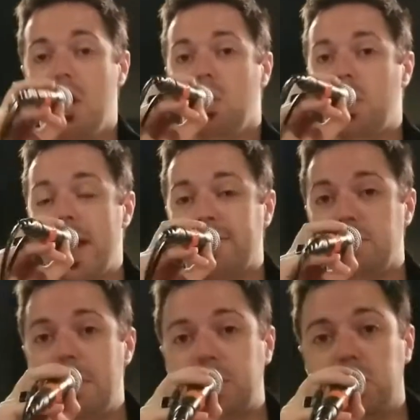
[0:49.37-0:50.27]
We have to
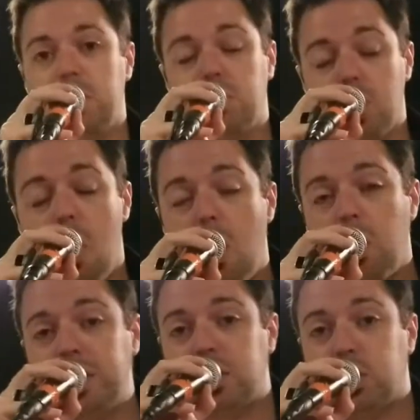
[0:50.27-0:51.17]
make sure there's
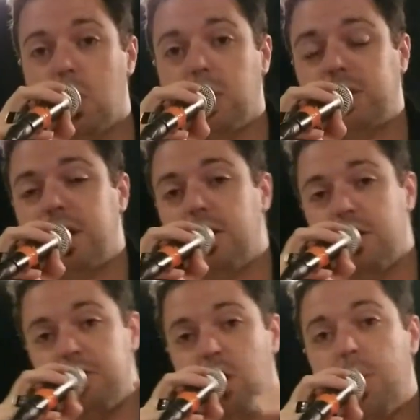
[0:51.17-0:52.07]
always a strong signal
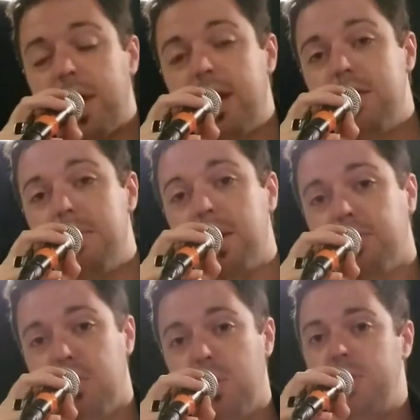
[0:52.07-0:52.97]
that's going into the
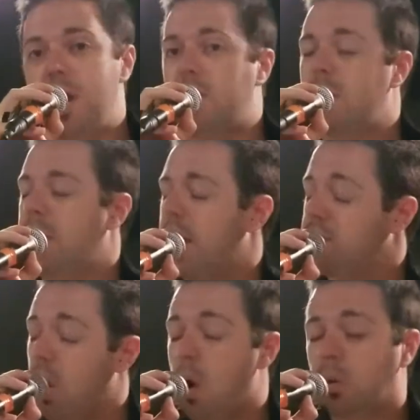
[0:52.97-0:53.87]
microphone. That way we have
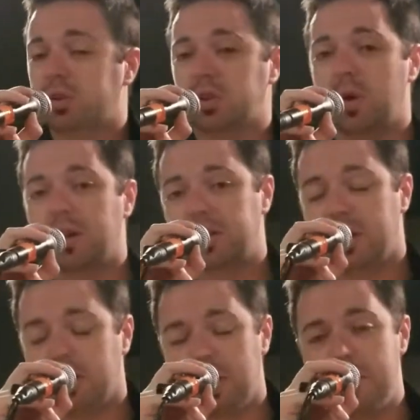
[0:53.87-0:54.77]
always a strong
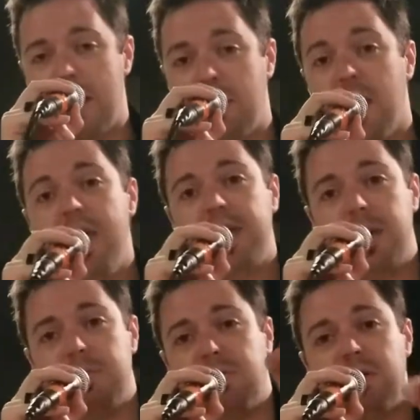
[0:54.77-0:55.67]
signal coming out.
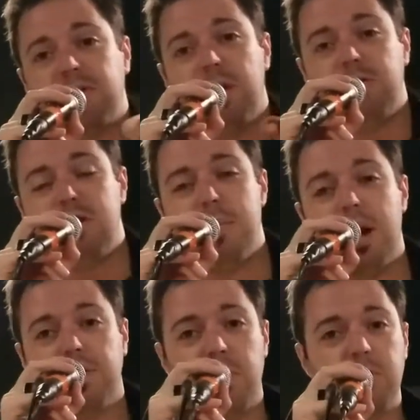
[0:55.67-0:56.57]
Keep your friends close and your
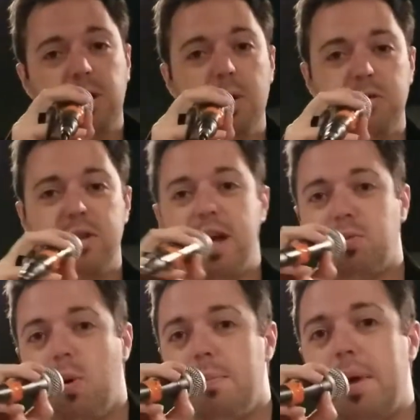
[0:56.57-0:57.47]
microphones closer. That's
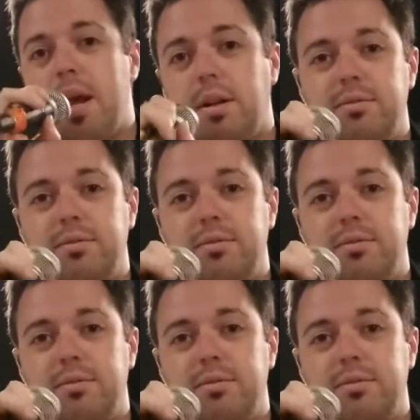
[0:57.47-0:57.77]
one minute.